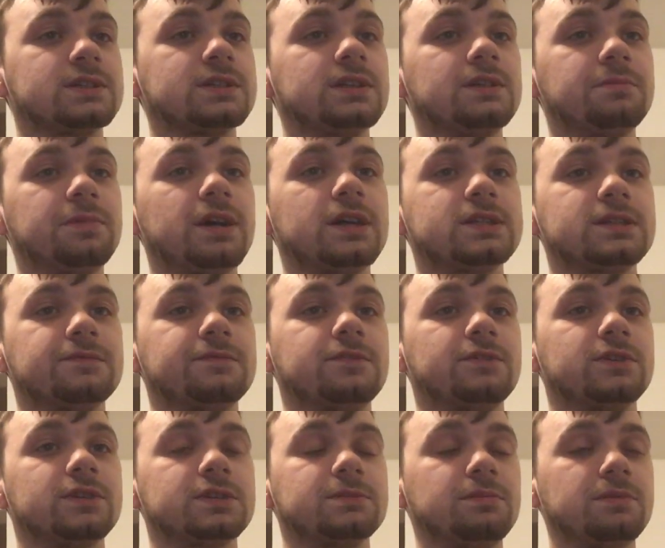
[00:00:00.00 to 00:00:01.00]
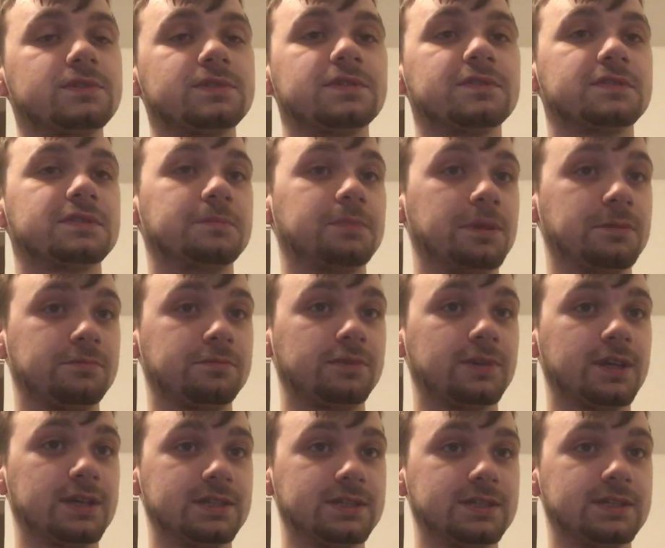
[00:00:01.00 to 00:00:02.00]
the deposit for explosives to be
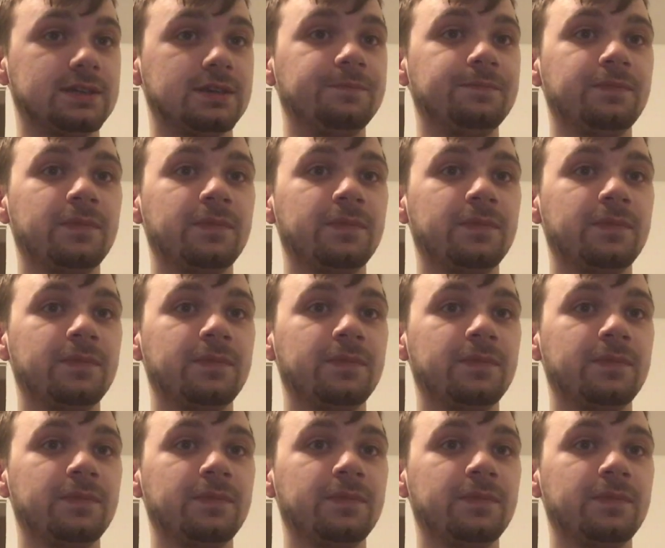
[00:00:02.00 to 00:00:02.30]
placed.